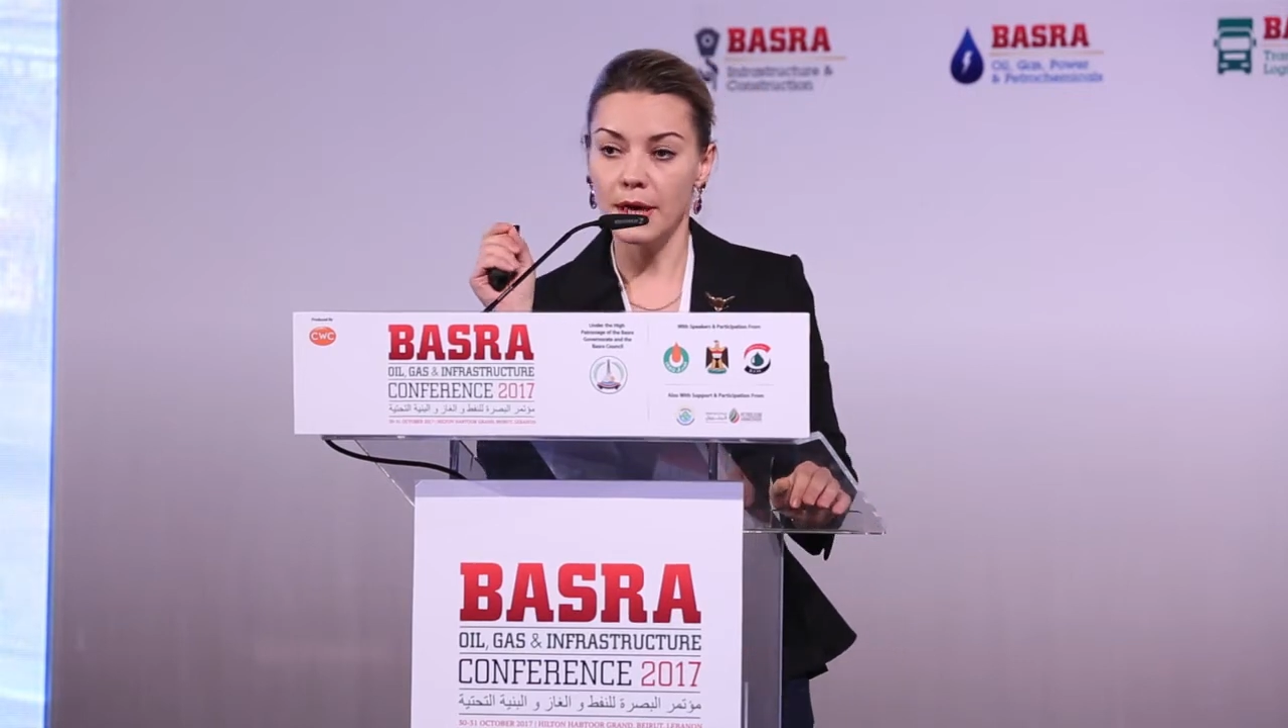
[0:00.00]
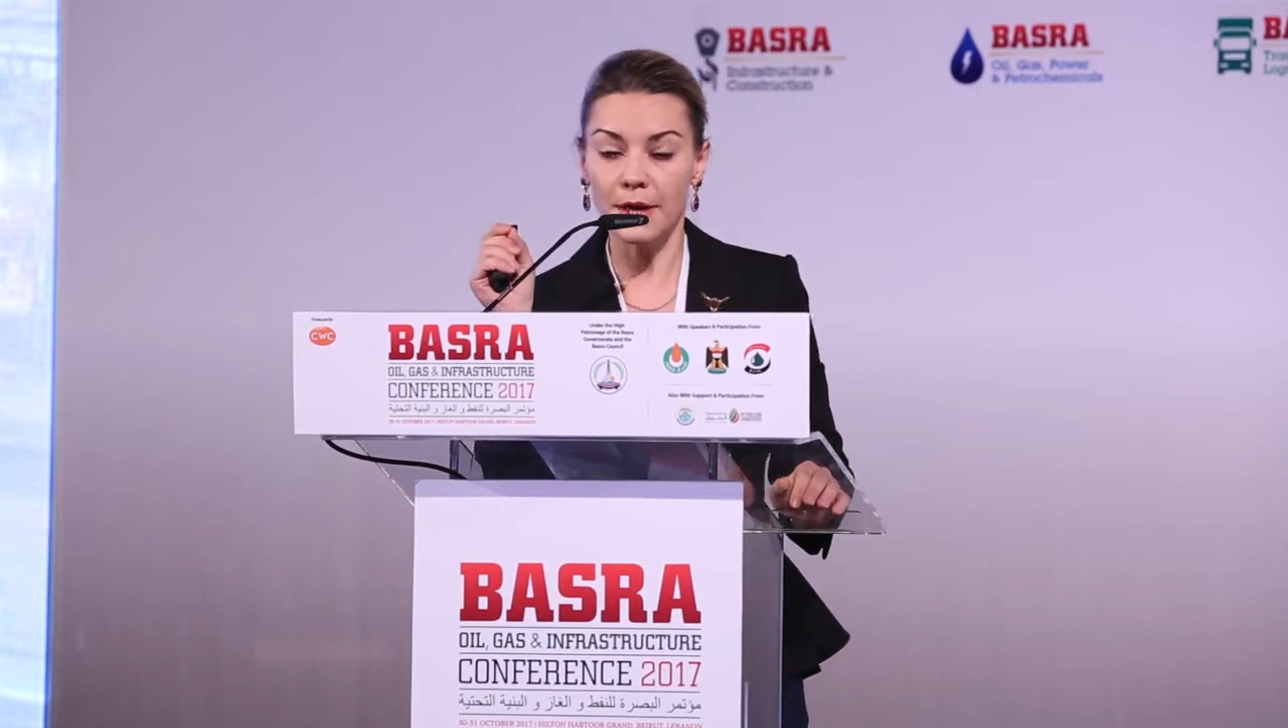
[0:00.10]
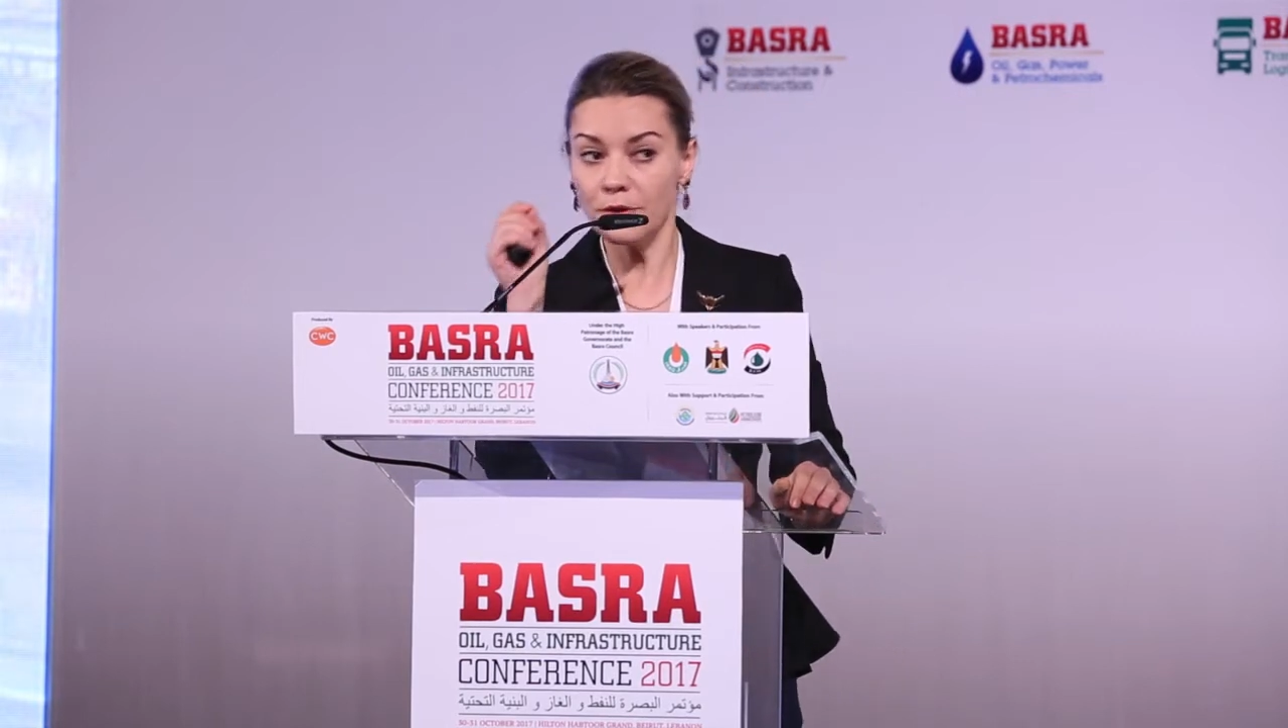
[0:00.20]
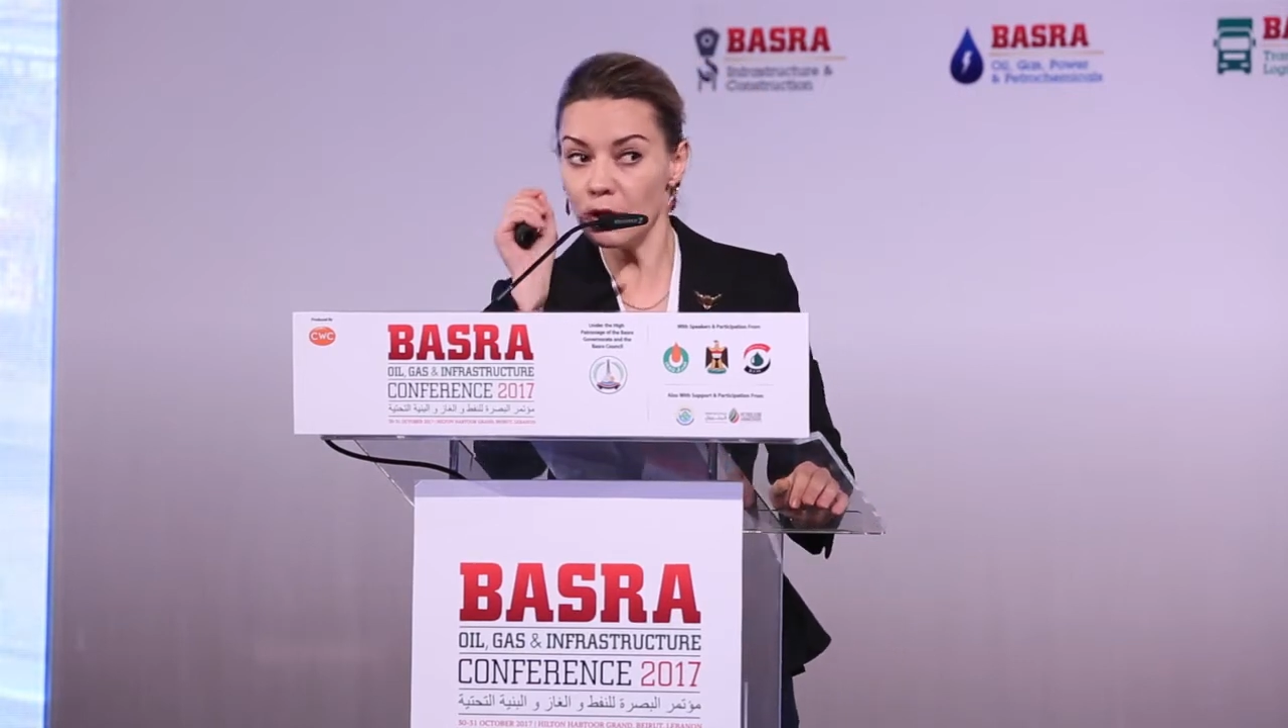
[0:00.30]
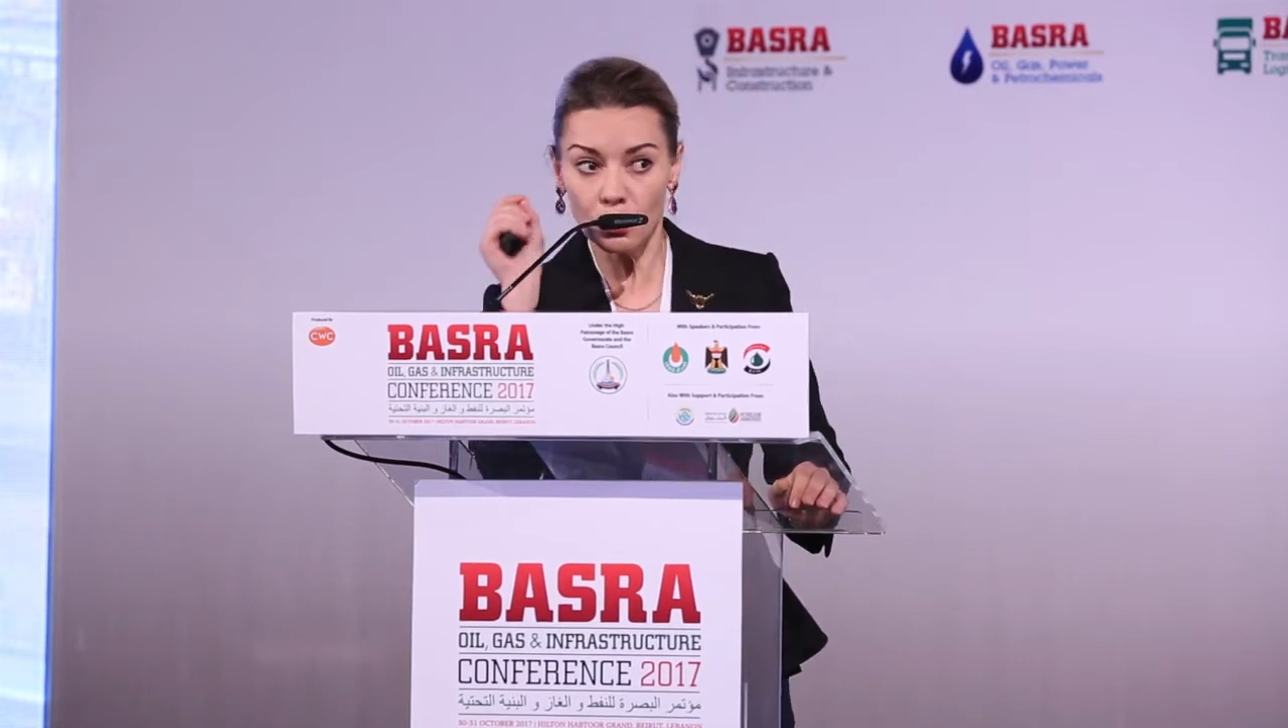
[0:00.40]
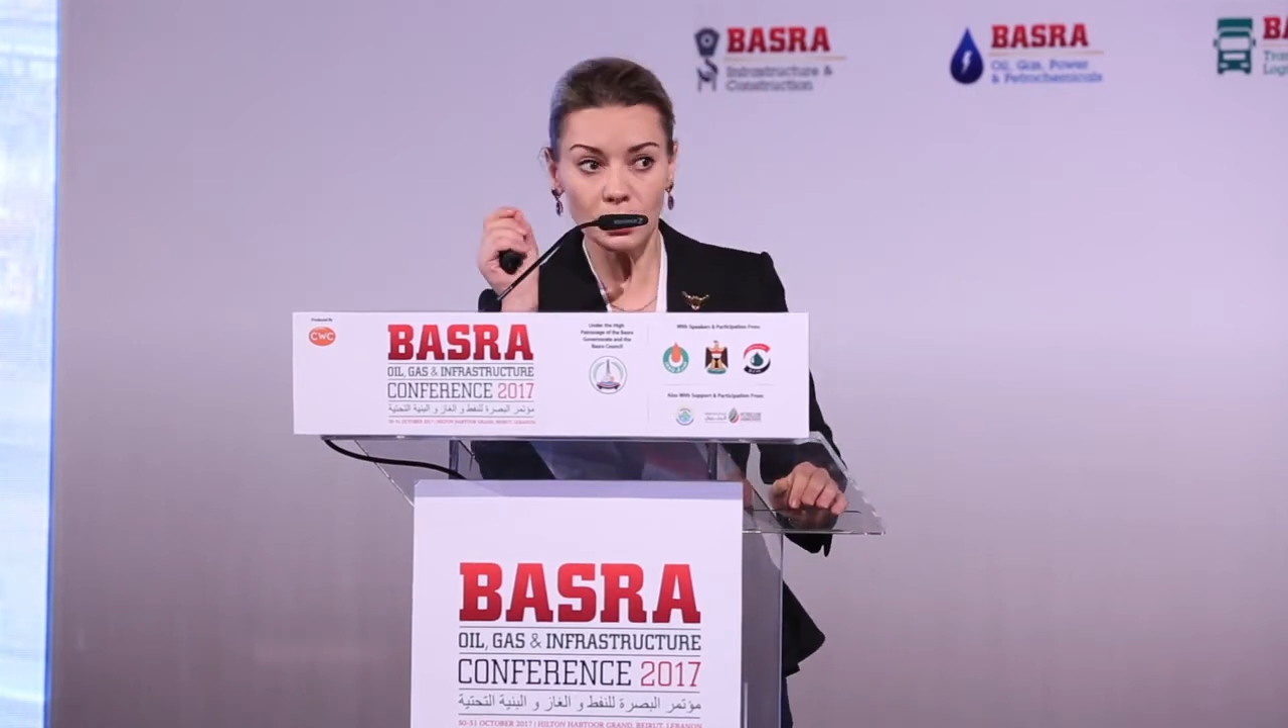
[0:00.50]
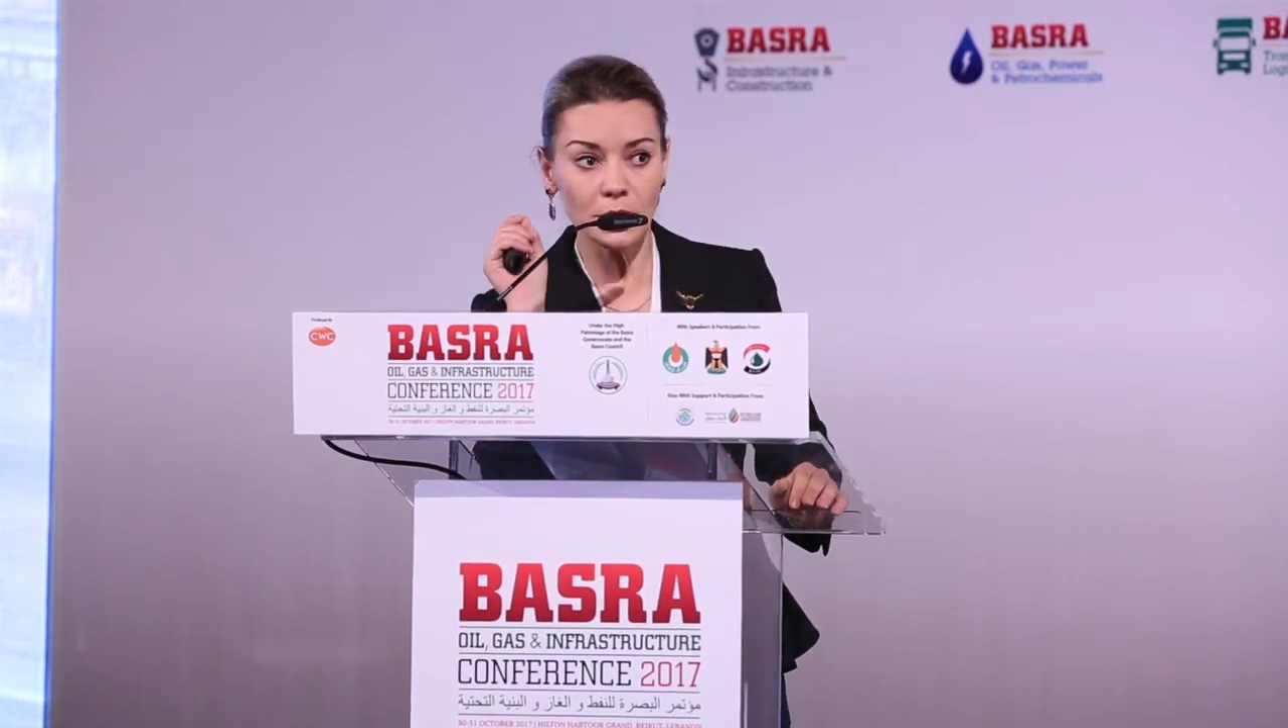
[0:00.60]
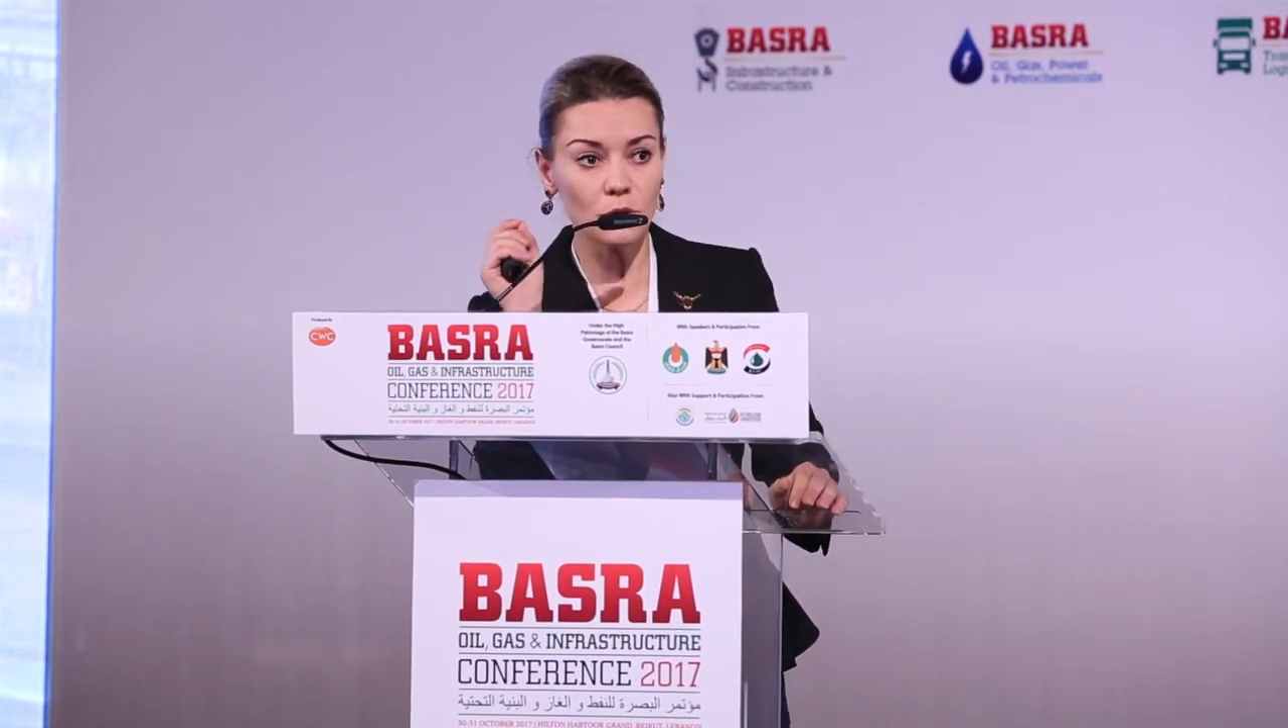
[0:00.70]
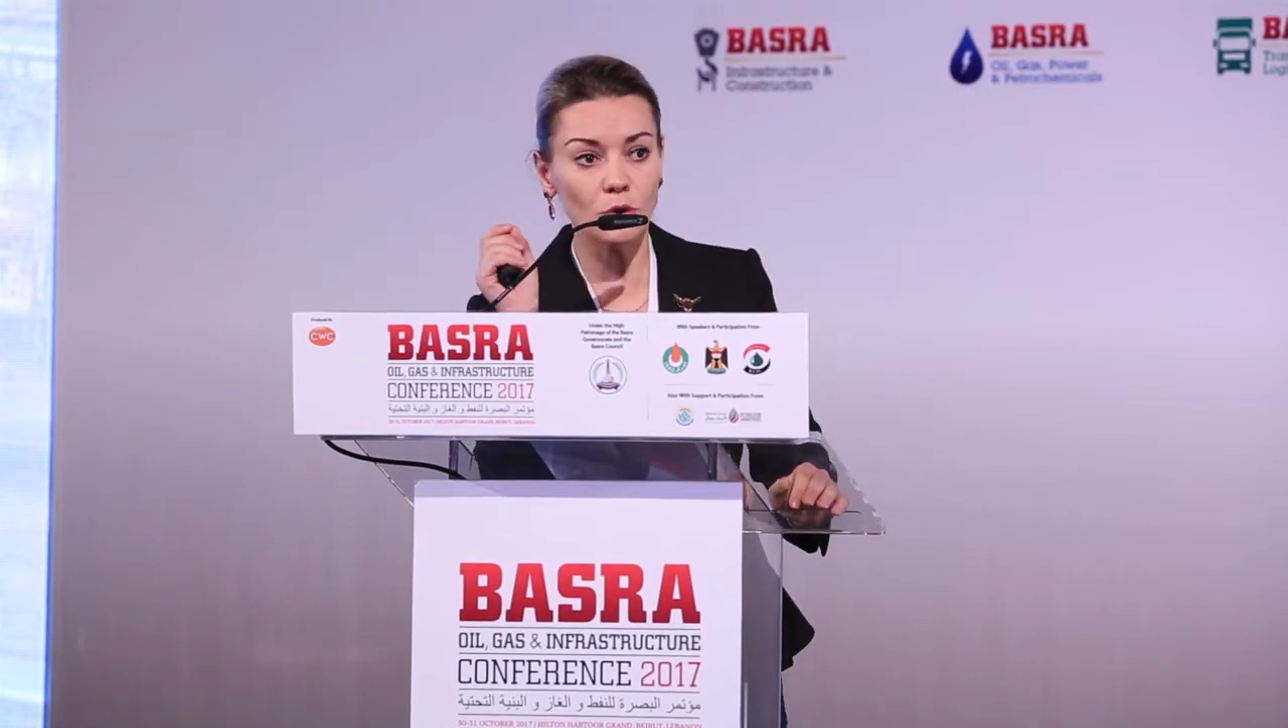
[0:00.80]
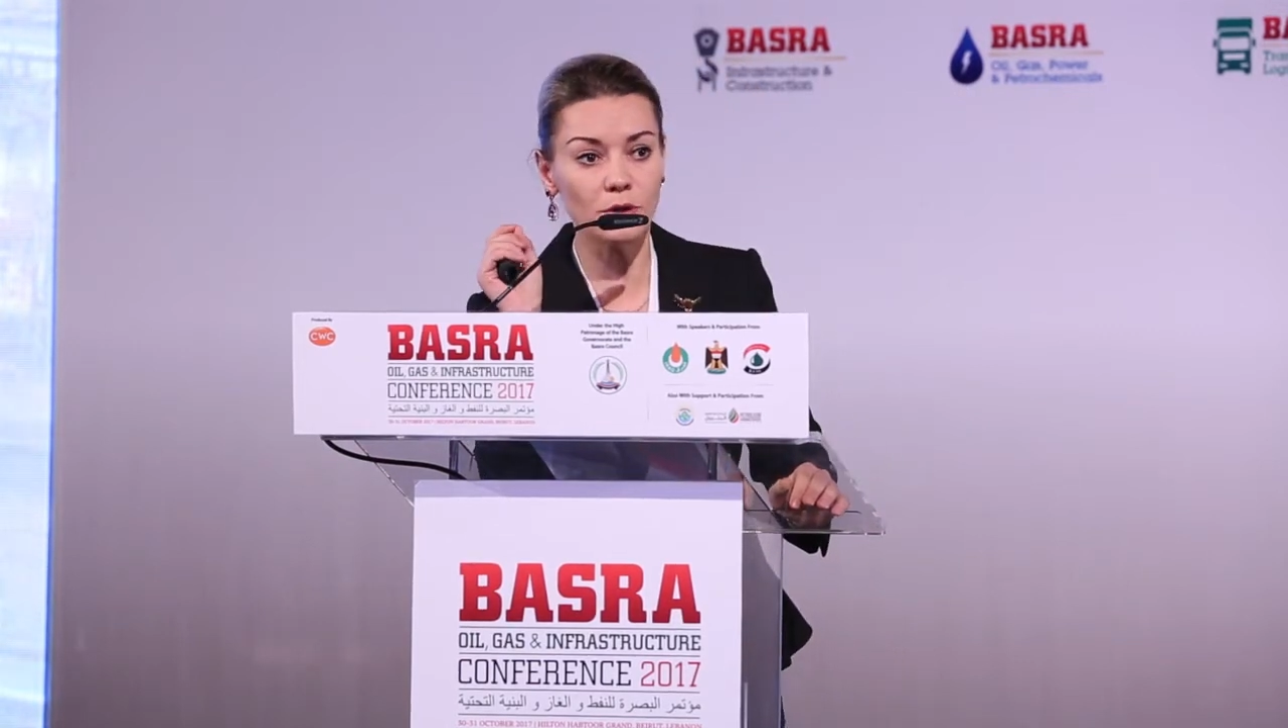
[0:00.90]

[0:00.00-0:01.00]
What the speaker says: and the only goal